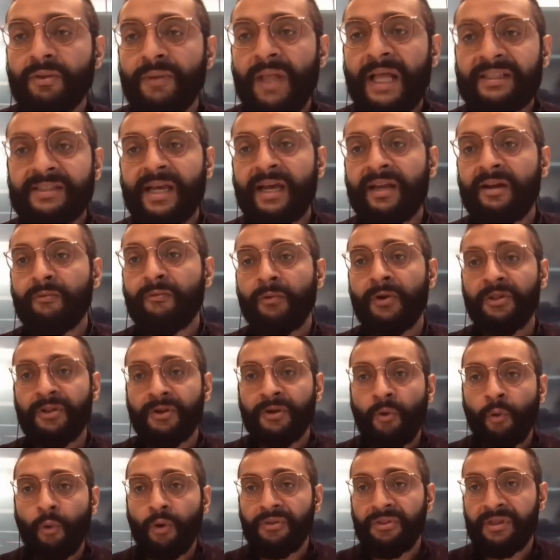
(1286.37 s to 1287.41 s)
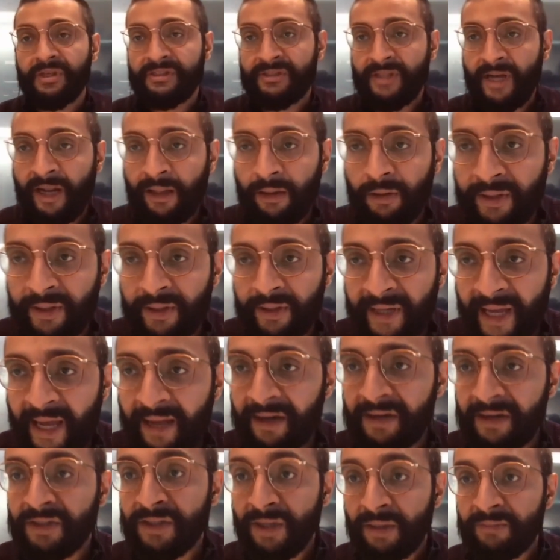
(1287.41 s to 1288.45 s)
So that's kind of one of the core things that I look at
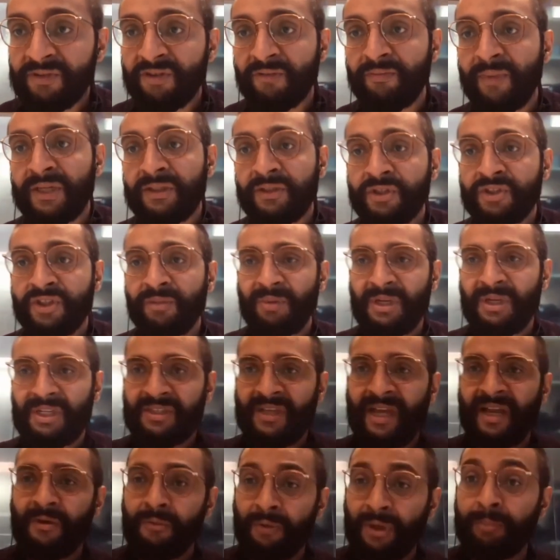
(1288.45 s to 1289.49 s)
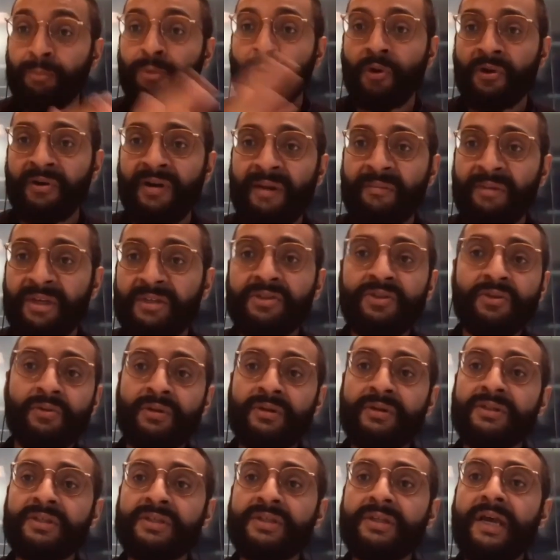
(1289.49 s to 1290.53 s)
in terms of mentorship is kind of reprogramming
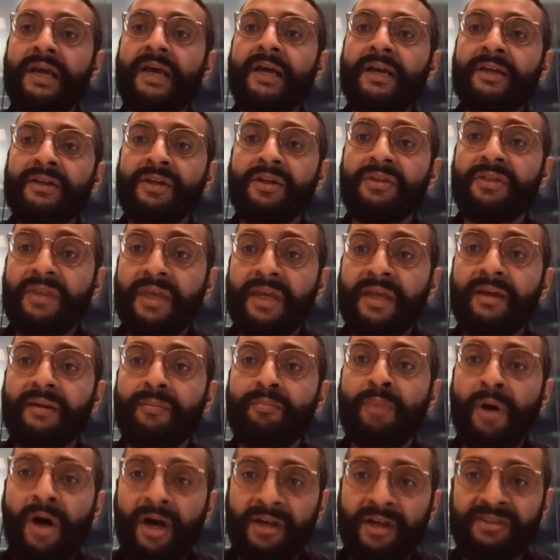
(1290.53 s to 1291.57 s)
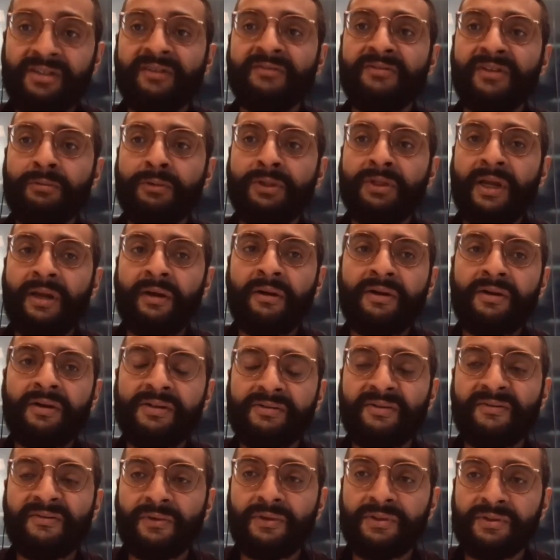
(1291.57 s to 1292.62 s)
students to think positively with
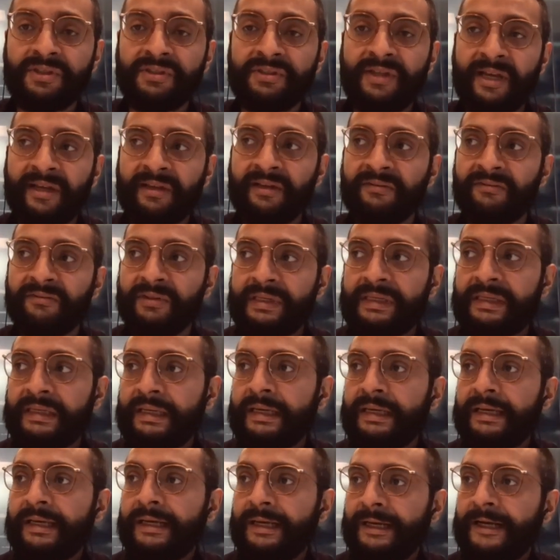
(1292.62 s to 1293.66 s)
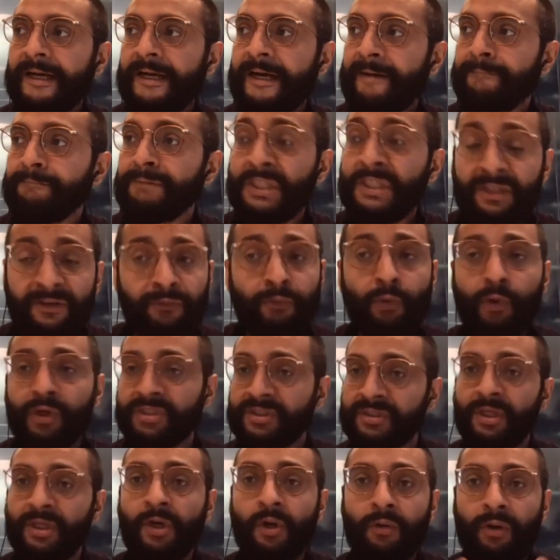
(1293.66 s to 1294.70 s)
errors versus negatively. And then, of
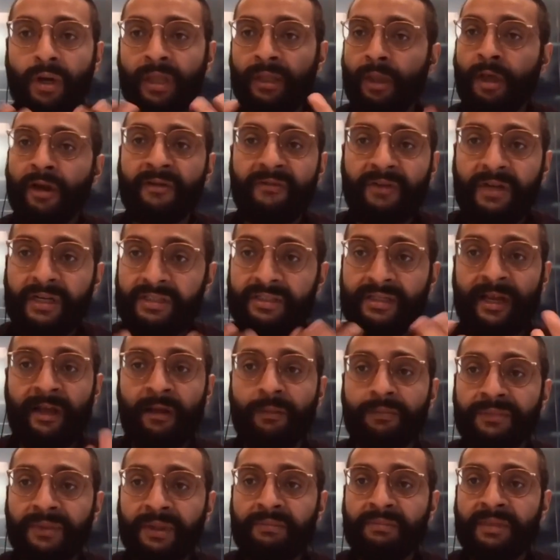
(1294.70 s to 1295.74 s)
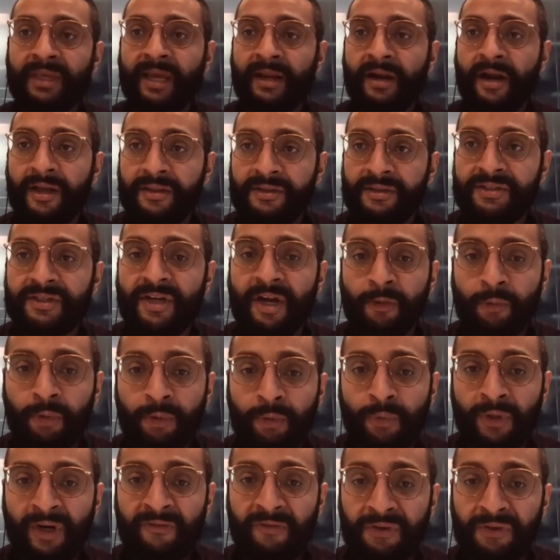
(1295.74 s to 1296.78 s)
course, a lot of it is to help them get unstuck
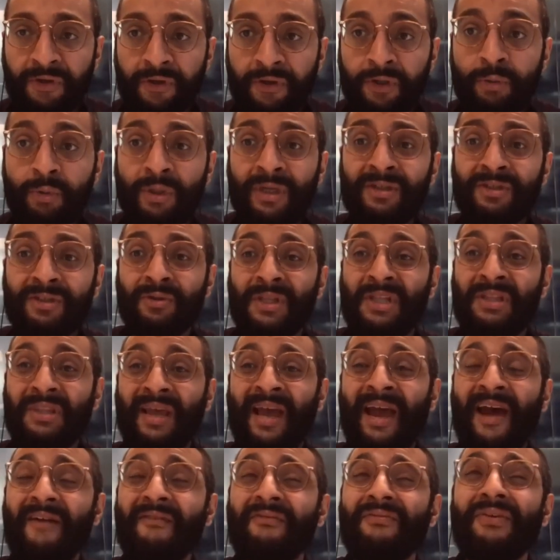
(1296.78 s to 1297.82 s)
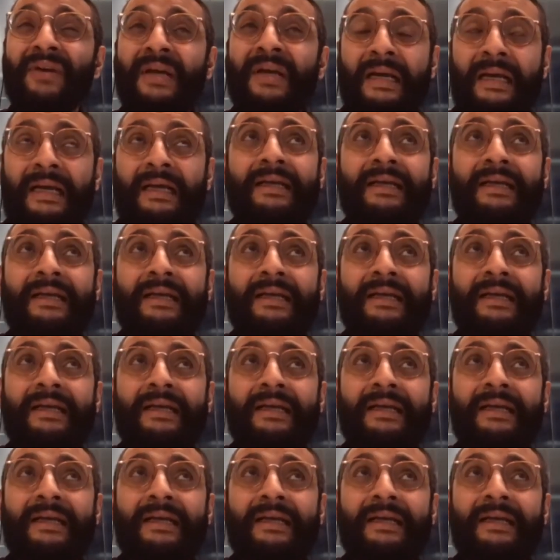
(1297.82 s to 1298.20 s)
with whatever they're doing so that they have